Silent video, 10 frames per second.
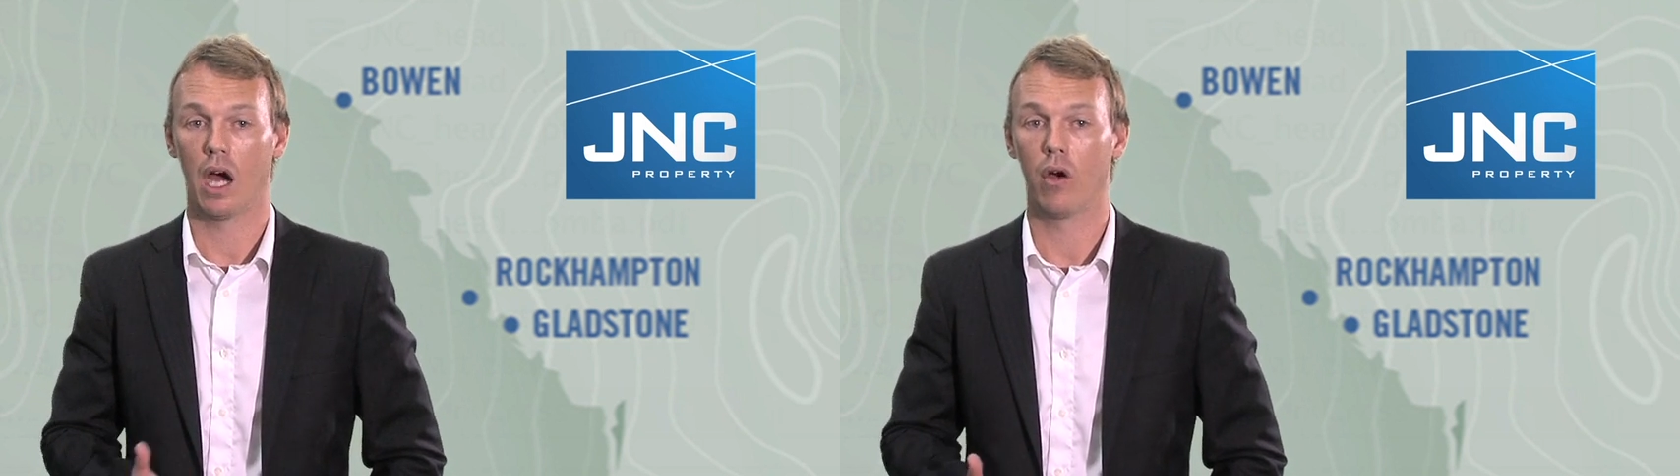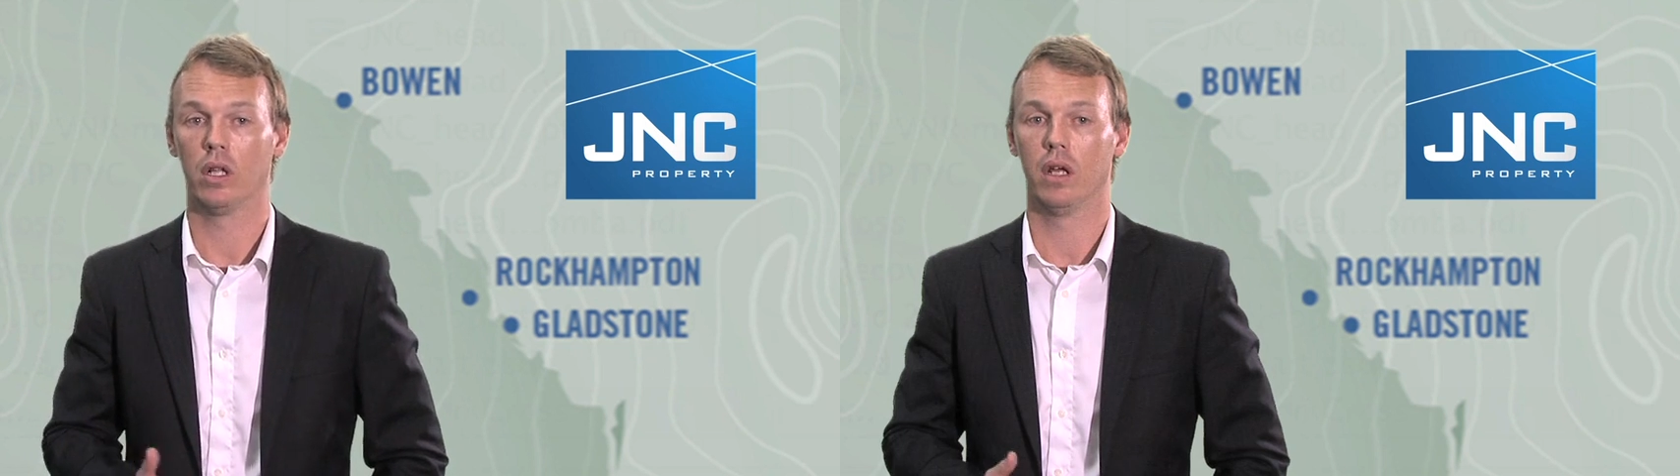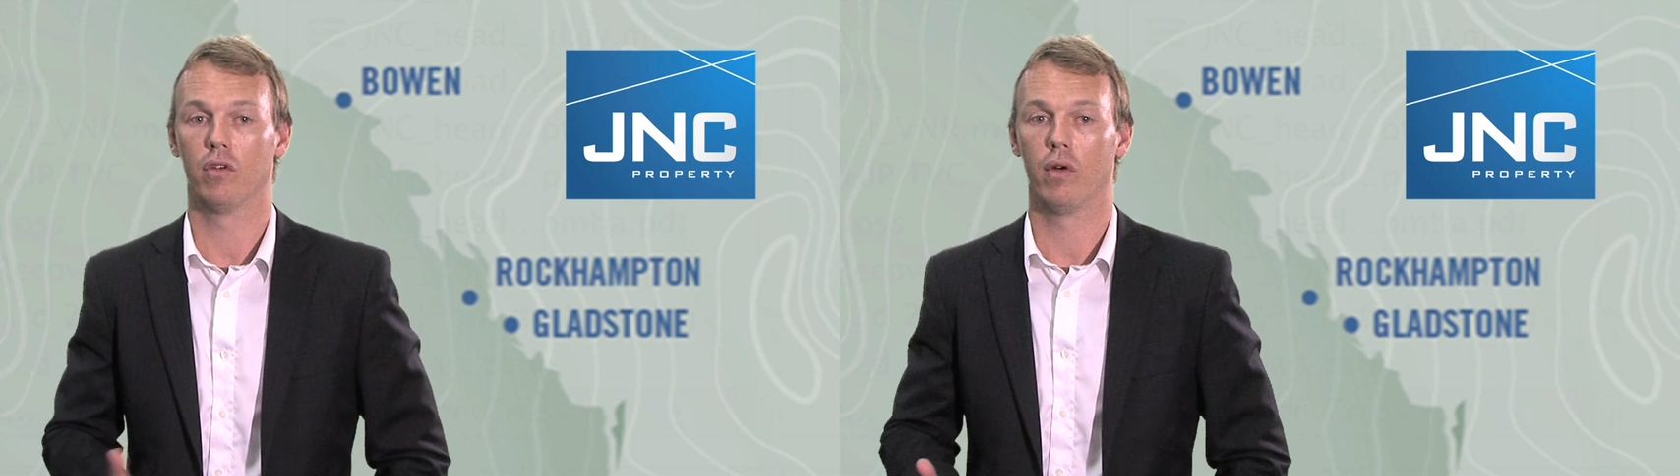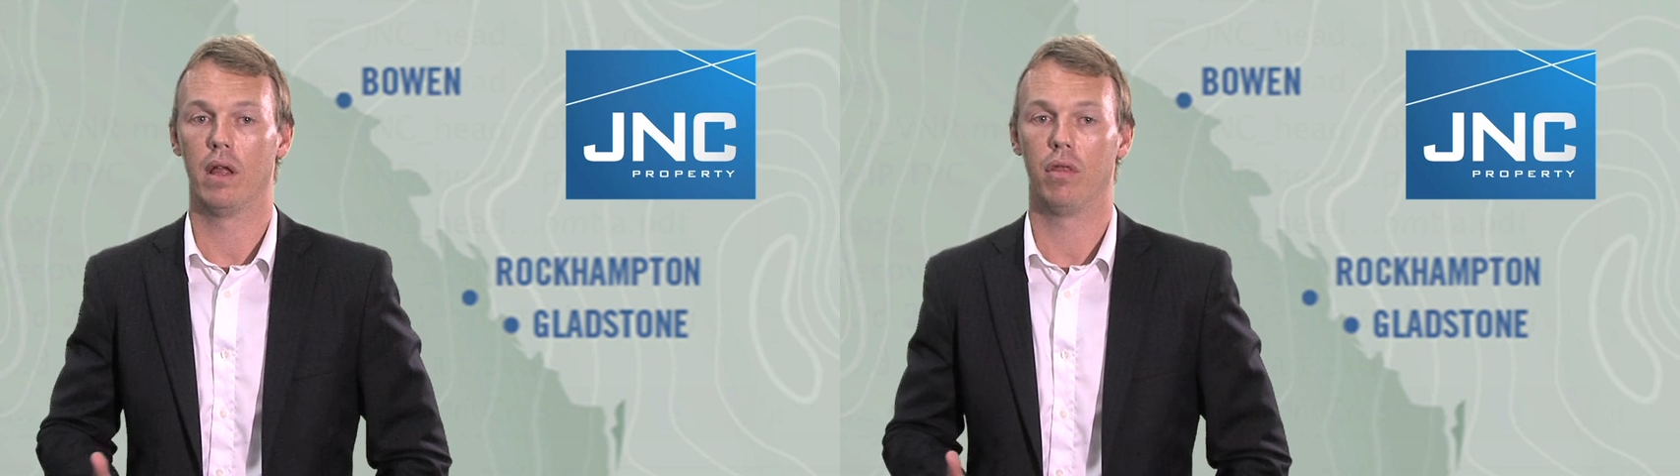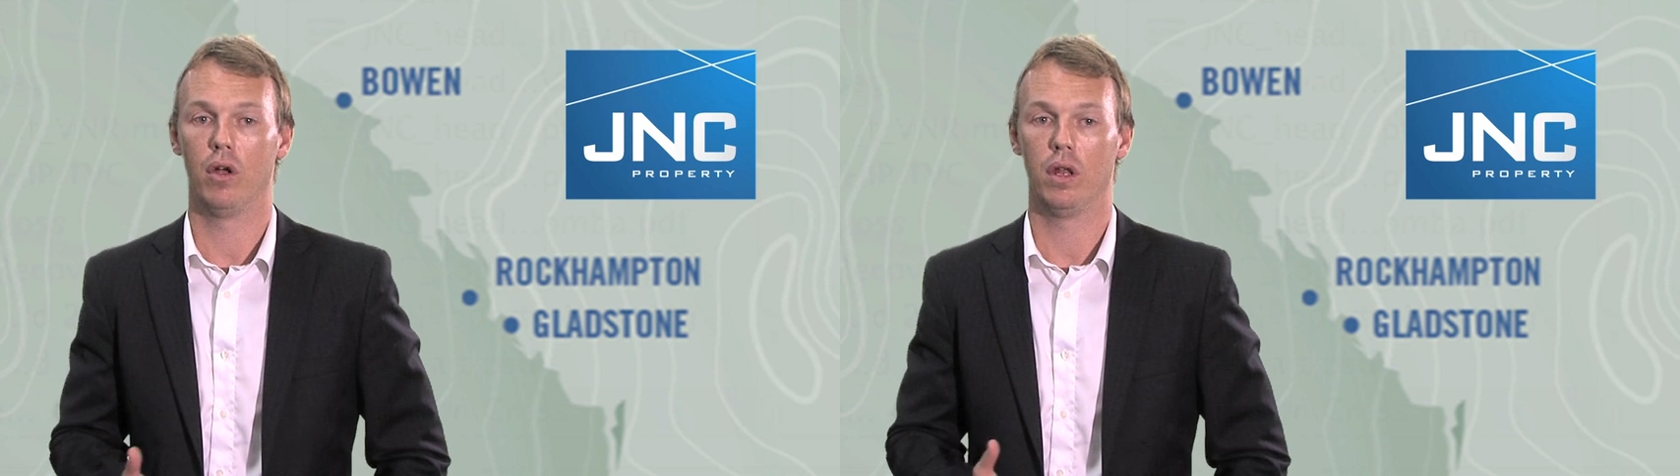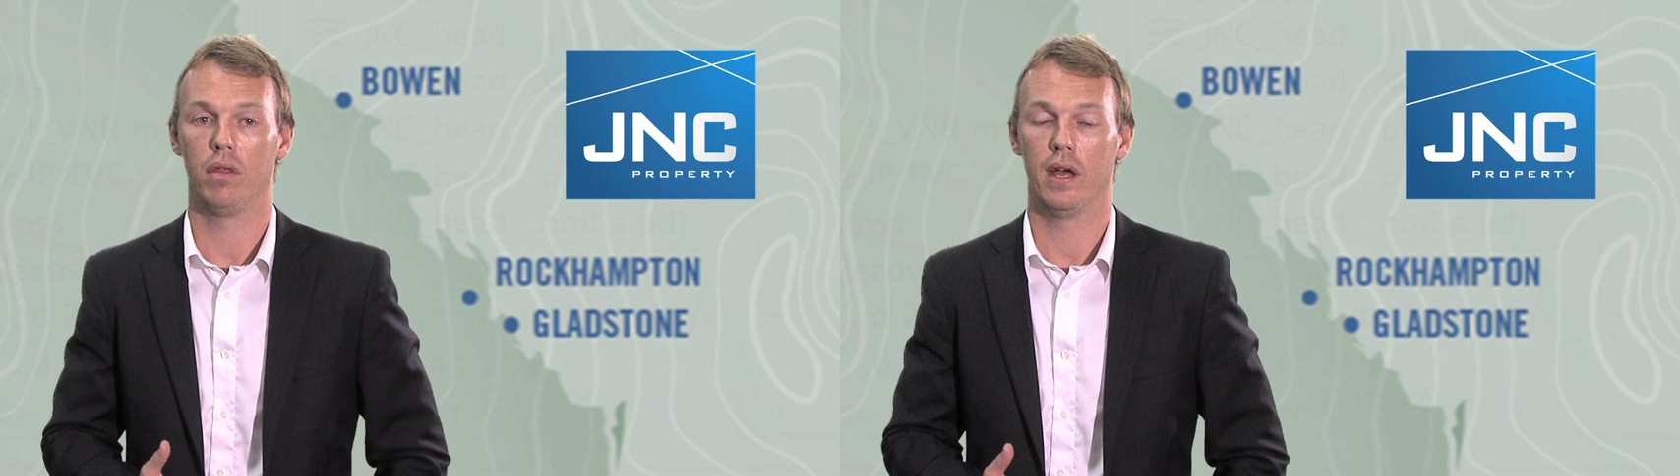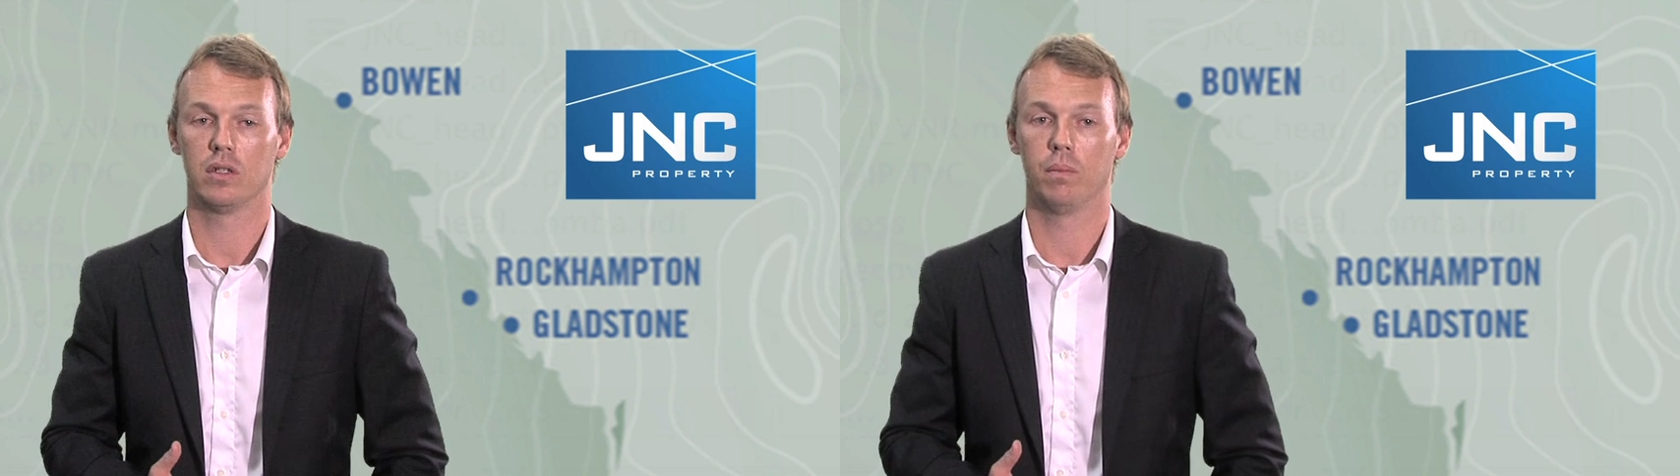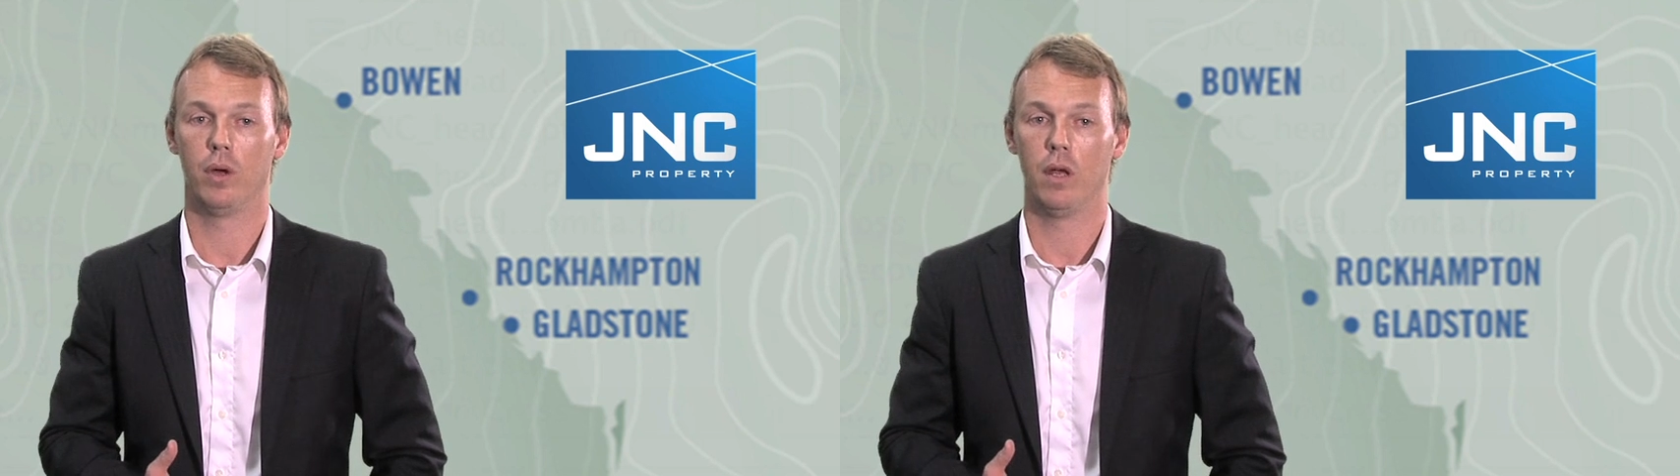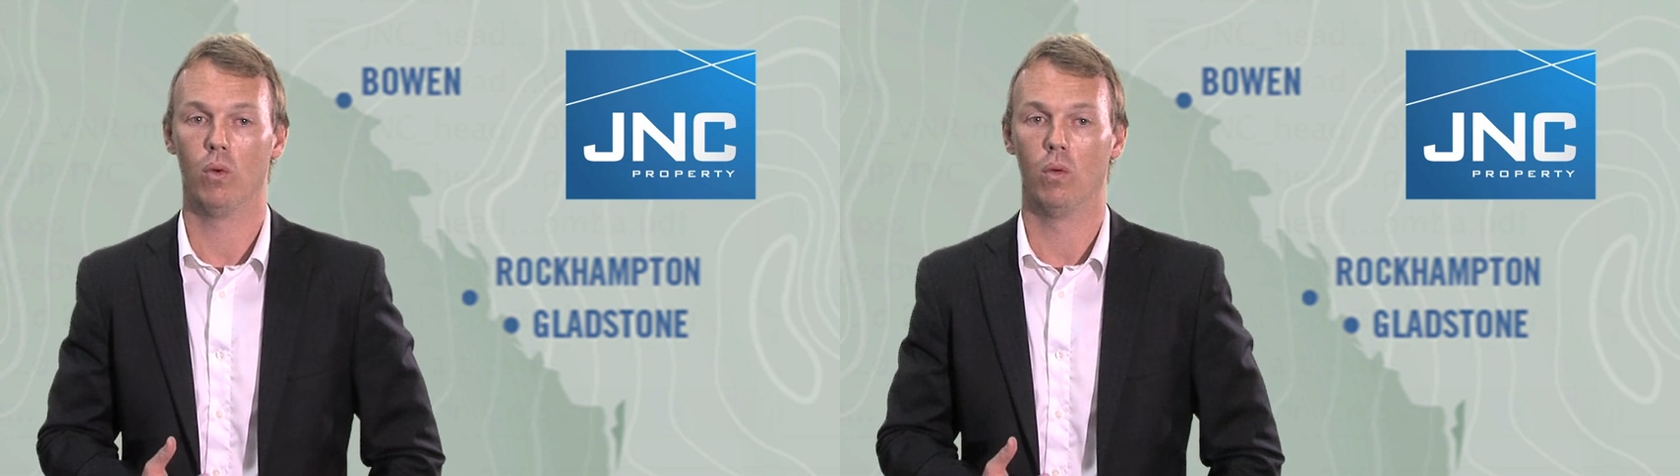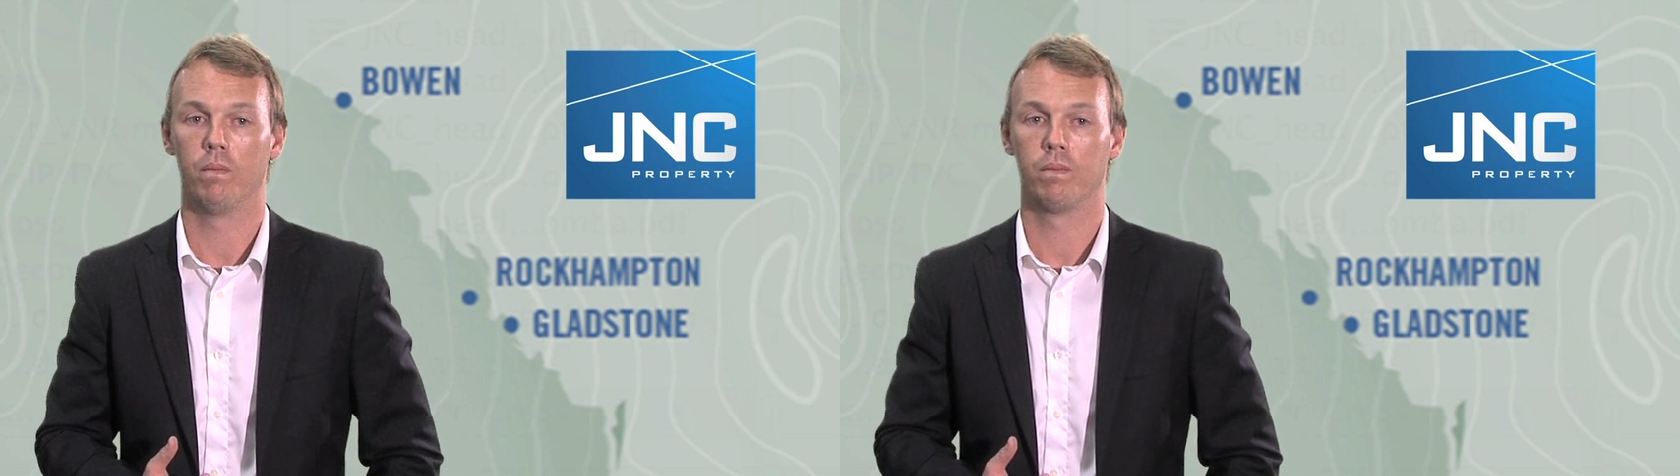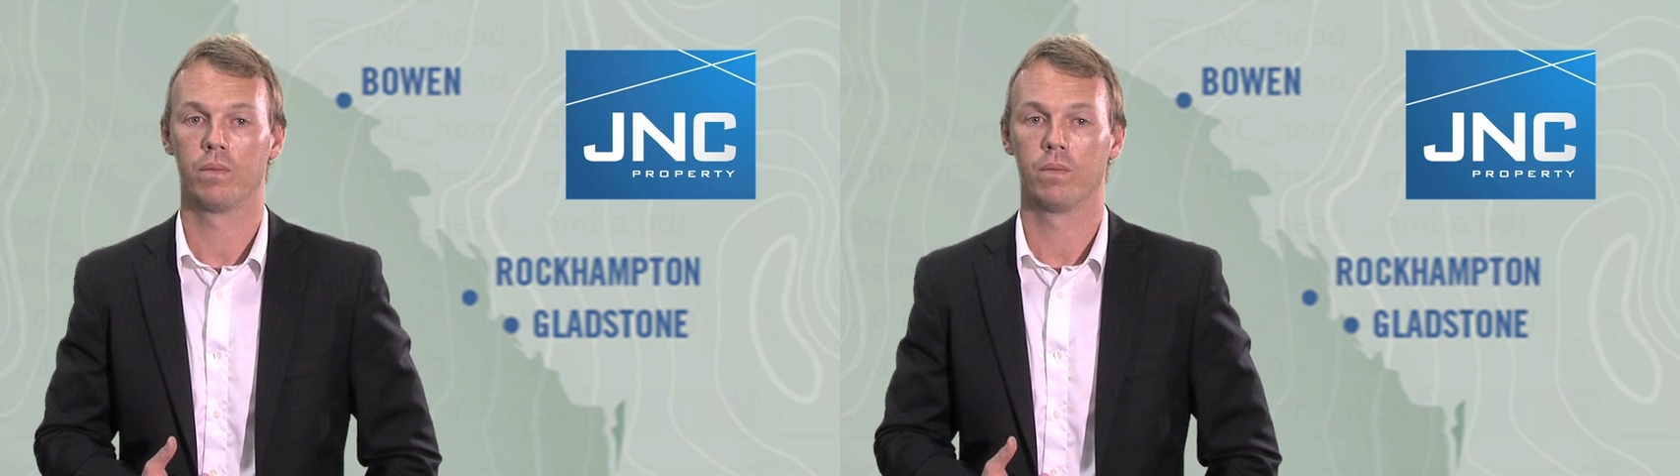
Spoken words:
currently of around 30,000 people.